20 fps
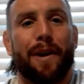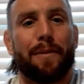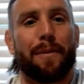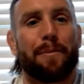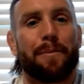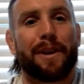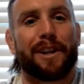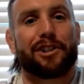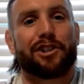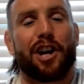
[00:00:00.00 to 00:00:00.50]
a
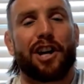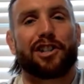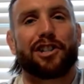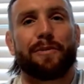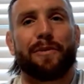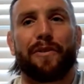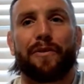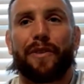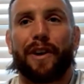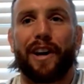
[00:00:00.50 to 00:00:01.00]
big Josh
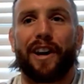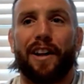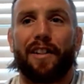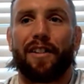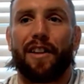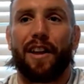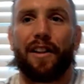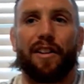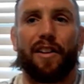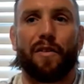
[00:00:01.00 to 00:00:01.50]
Emmett fan.
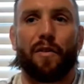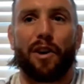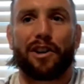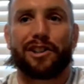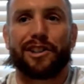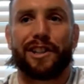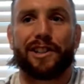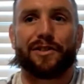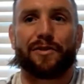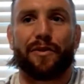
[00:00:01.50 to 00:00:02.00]
I love
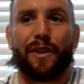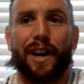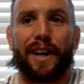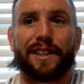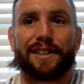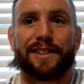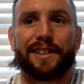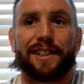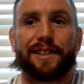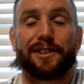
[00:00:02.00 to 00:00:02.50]
watching his
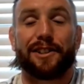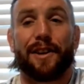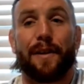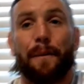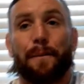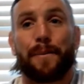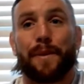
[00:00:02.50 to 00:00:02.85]
fights. He's